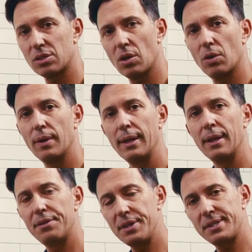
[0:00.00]
So
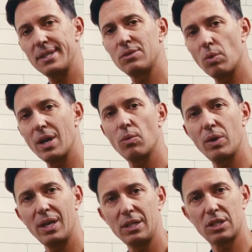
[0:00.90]
this is where
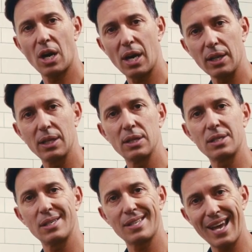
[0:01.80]
we dial in.
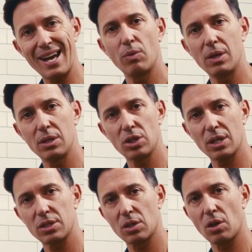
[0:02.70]
This is how we
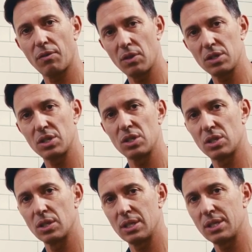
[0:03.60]
adjust the coffee. This
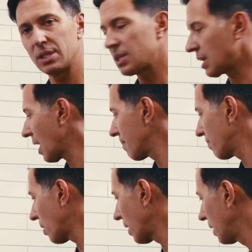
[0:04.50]
is the
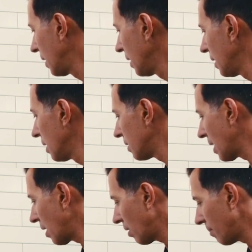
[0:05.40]
gameplay.
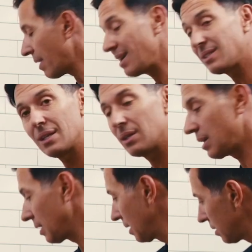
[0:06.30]
Now,
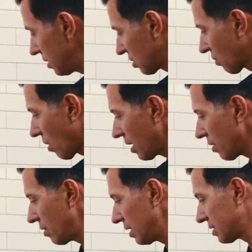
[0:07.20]
amazingly, this
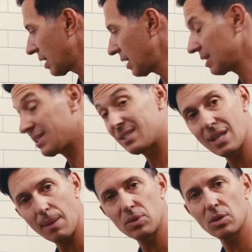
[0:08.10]
grinder is a
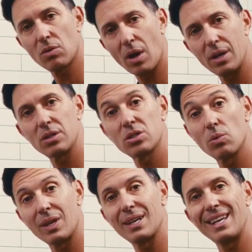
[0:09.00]
stepped grinder, so
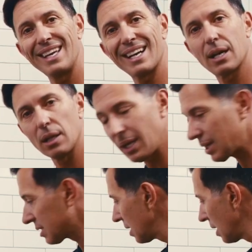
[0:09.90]
we can hear
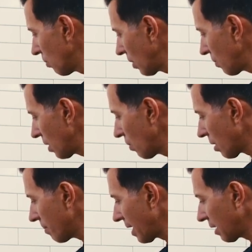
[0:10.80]
clicks when we
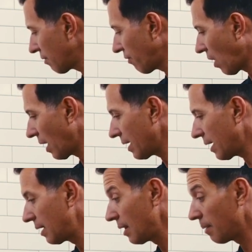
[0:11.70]
want to make it
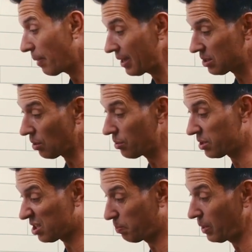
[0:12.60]
finer. Based on the
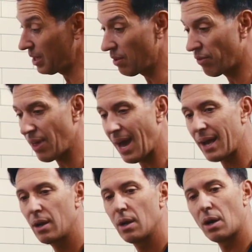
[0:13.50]
speed of
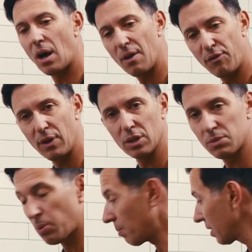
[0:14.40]
that, I feel
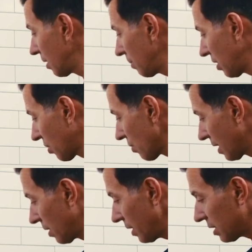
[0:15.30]
it's probably going to be 3
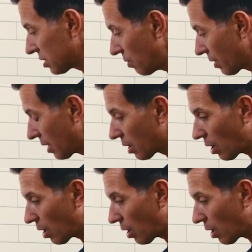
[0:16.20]
clicks. So we're going to